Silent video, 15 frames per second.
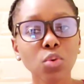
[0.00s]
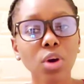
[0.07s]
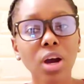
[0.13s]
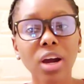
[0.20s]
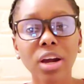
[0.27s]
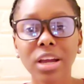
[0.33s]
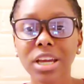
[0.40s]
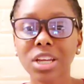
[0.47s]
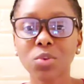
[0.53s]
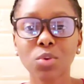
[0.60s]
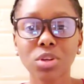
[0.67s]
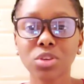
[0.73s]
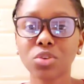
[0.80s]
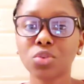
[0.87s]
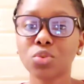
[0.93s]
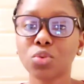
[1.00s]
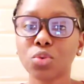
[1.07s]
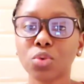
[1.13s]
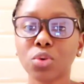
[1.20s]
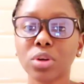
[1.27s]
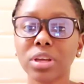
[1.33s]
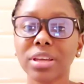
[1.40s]
or anyone you
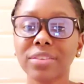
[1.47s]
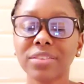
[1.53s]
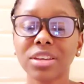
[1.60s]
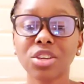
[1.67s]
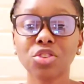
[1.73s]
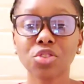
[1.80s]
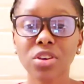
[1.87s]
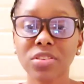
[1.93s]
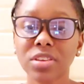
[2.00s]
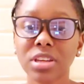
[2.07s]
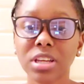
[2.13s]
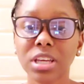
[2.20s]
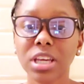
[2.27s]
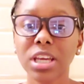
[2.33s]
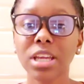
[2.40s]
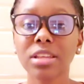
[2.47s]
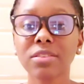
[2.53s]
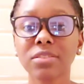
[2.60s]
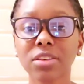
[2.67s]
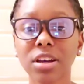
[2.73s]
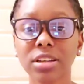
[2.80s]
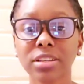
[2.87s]
know is interested in
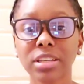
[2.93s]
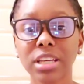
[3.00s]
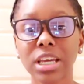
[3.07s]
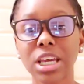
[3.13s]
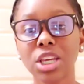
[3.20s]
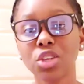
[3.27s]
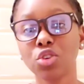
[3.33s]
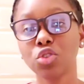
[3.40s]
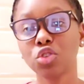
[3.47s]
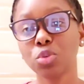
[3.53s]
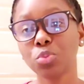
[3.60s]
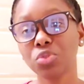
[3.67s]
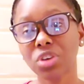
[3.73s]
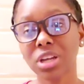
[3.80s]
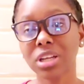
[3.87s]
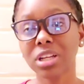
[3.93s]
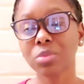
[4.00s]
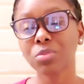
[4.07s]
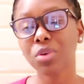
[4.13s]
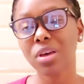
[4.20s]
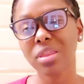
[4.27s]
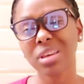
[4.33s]
starting a YouTube channel
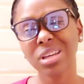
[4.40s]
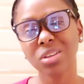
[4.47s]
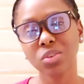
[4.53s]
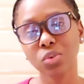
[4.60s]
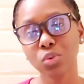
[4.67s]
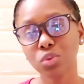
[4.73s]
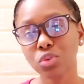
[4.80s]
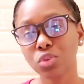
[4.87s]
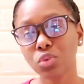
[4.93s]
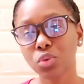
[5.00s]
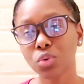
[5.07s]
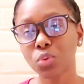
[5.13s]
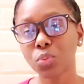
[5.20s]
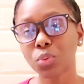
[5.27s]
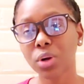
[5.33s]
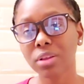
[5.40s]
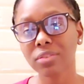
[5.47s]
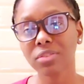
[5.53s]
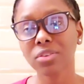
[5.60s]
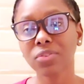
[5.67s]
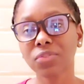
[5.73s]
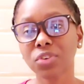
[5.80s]
but they don't know
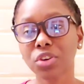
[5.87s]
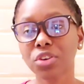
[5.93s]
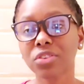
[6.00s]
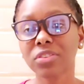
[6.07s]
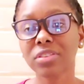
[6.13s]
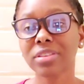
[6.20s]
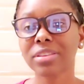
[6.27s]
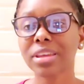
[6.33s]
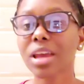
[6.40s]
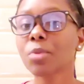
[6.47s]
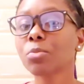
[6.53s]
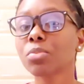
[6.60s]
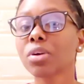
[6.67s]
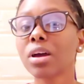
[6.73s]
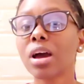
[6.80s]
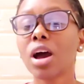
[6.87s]
what's the first step